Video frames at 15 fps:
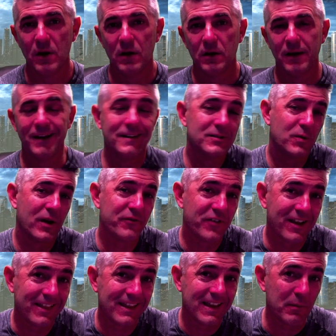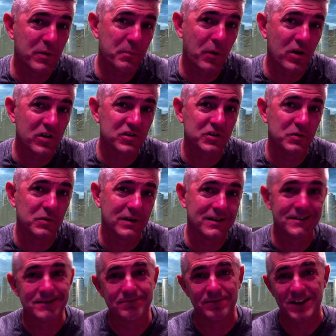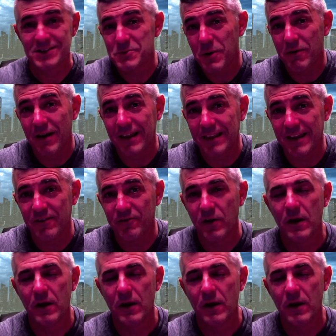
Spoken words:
And quite frankly, I'm impartial to it because this is where I live.